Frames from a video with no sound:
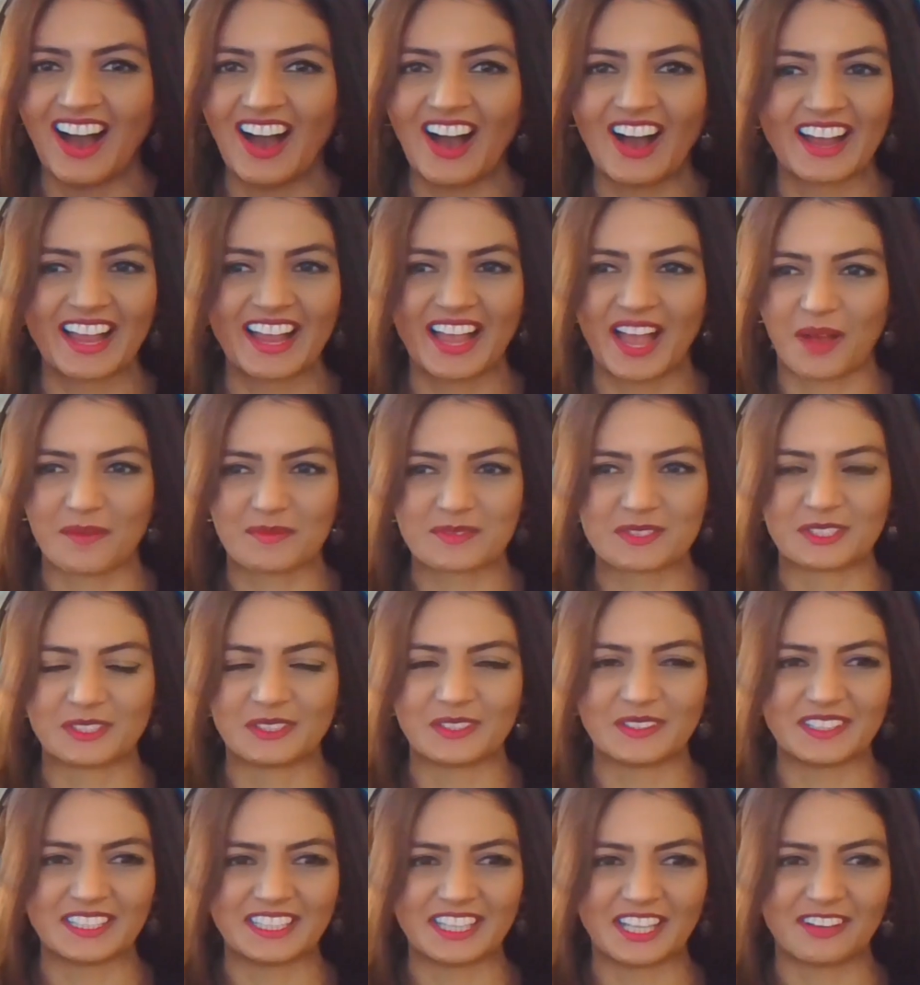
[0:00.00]
I
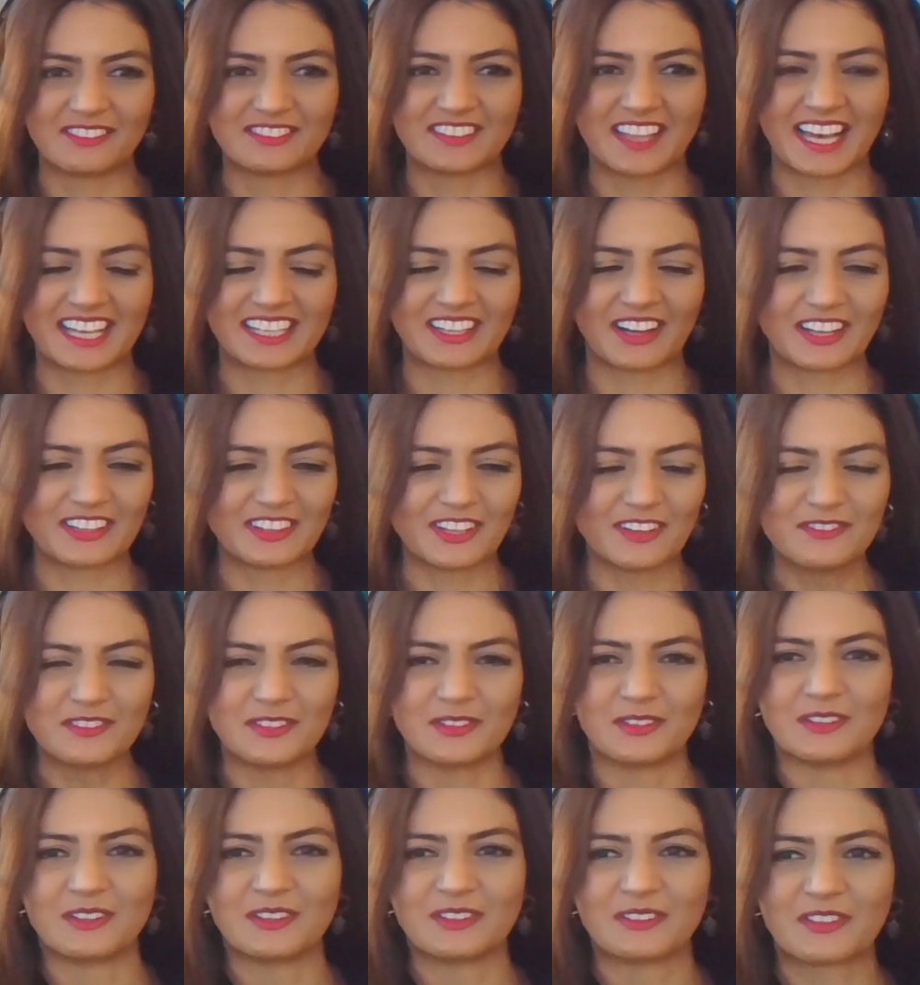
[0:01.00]
absolutely love that. I love
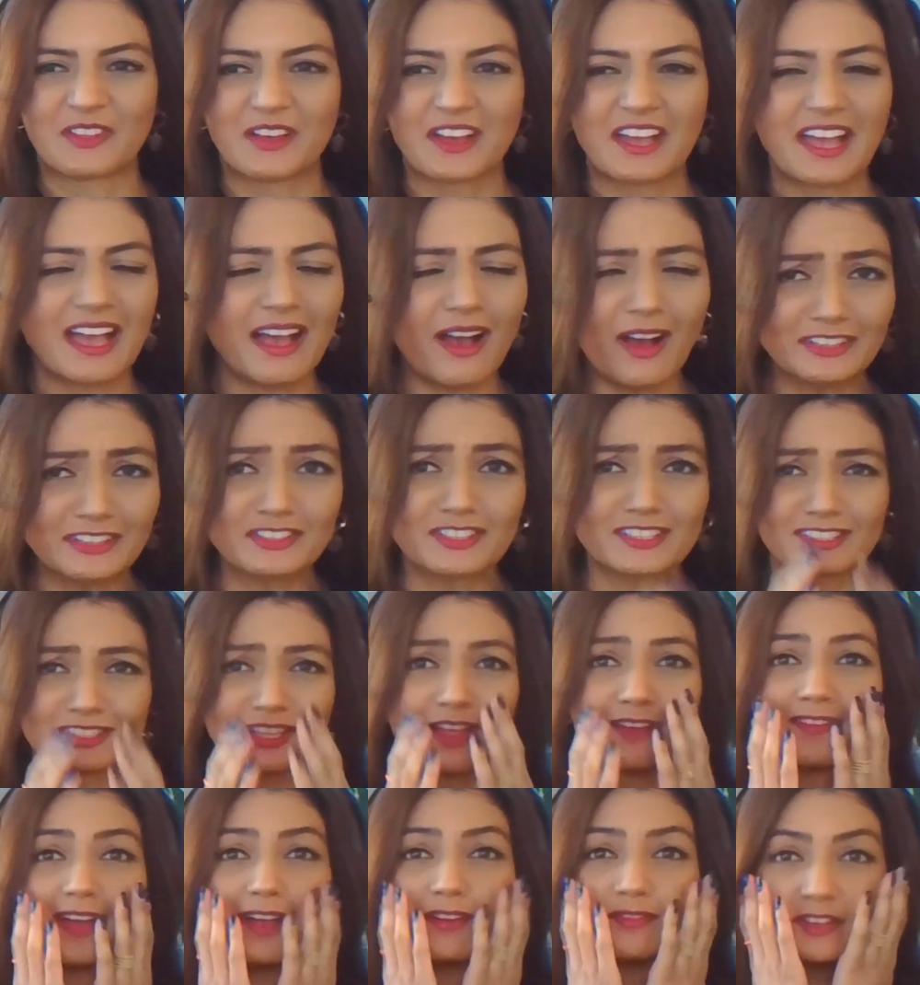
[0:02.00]
I just
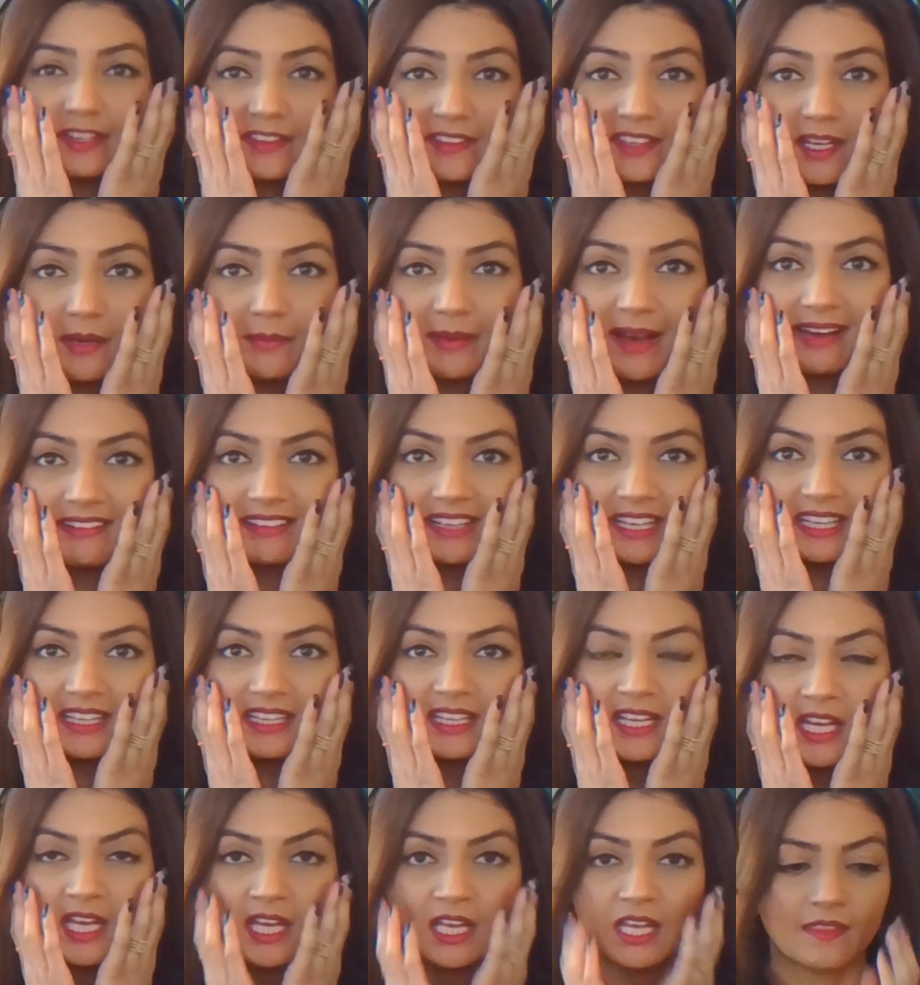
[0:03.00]
love everything about it.
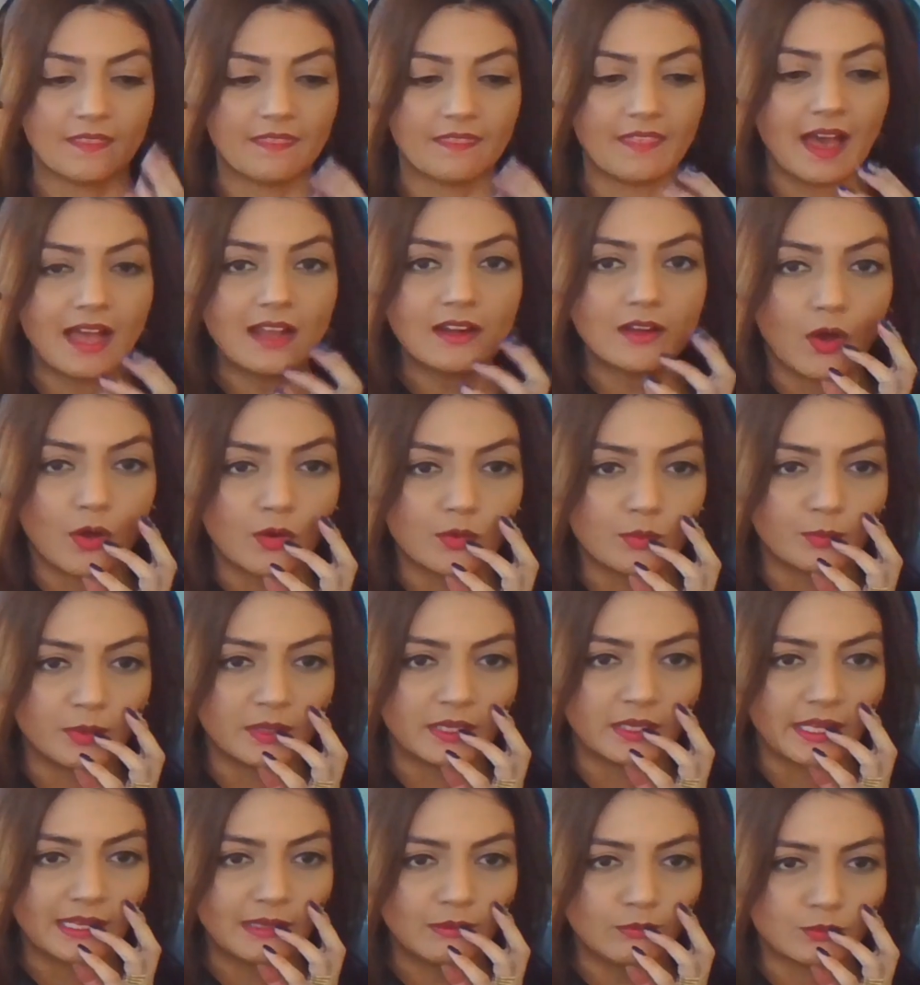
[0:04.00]
That
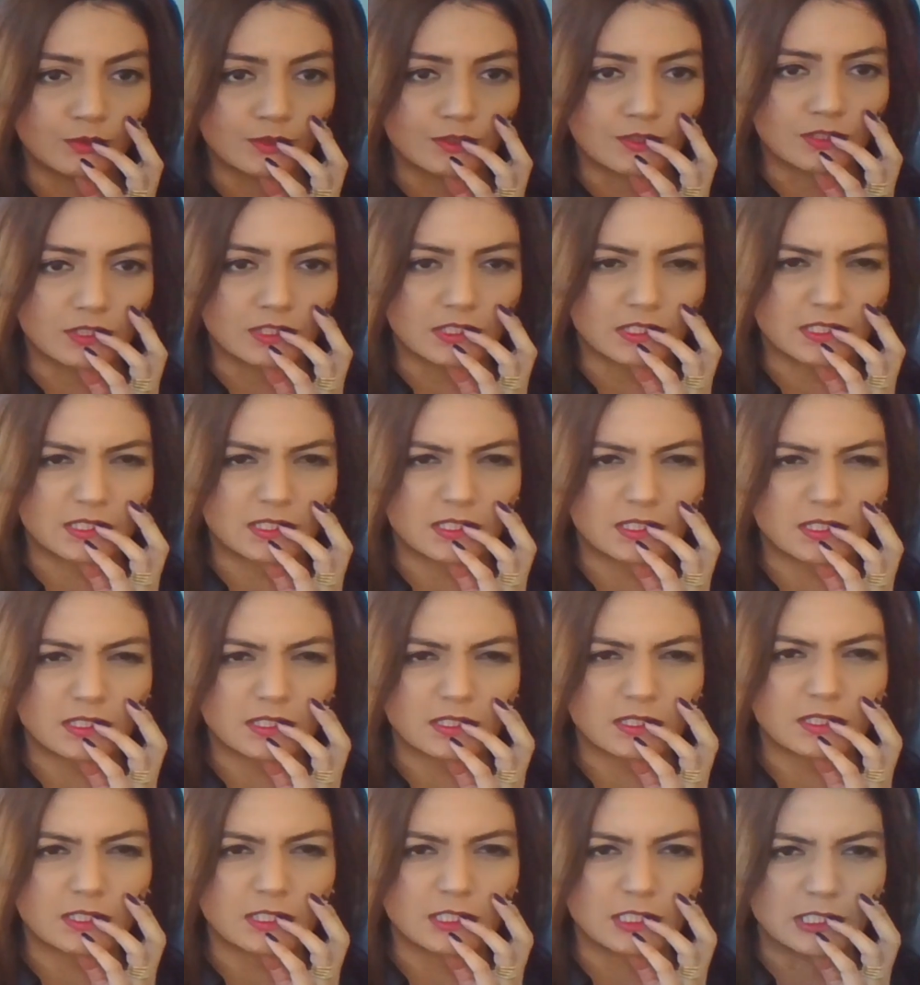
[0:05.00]
opening was just
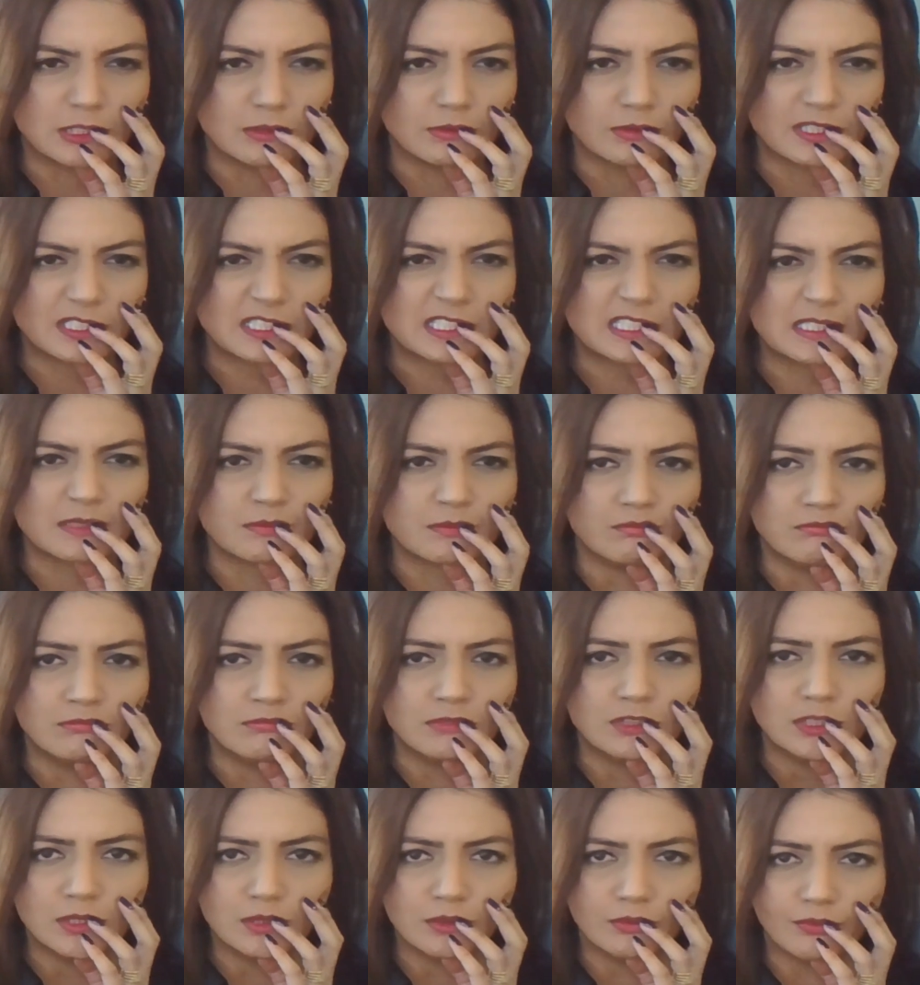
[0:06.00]
so
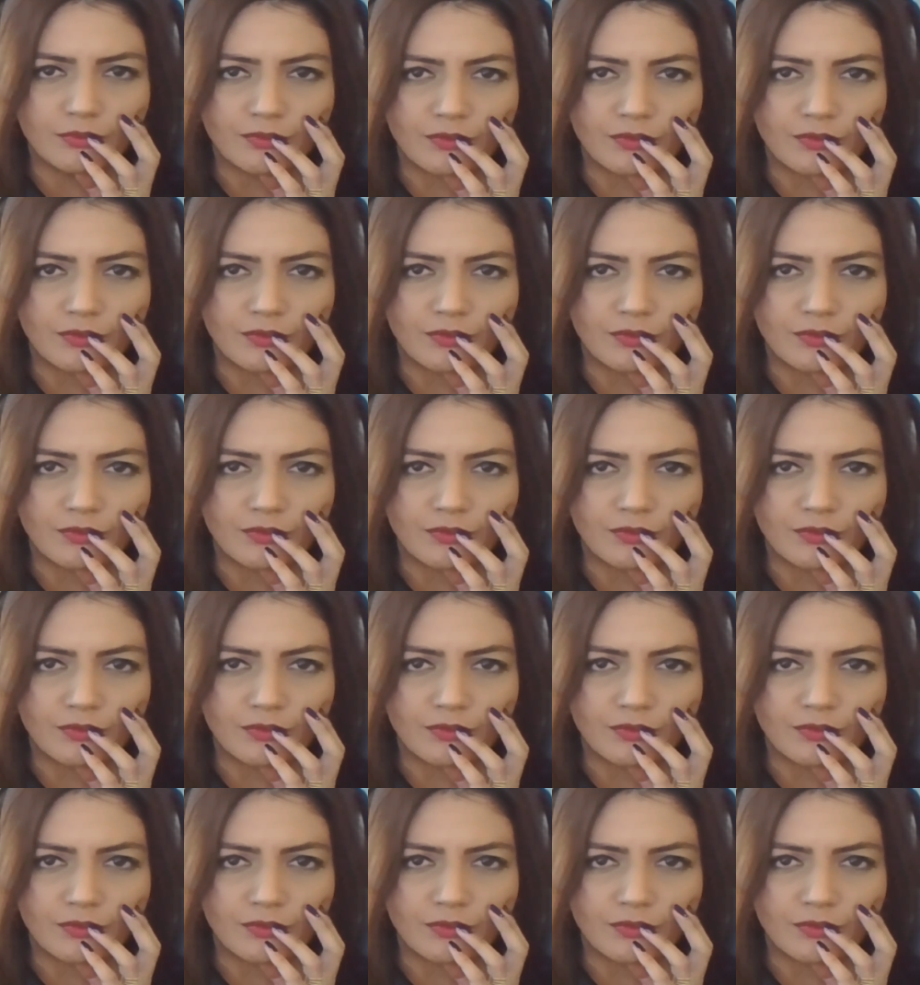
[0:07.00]
smooth.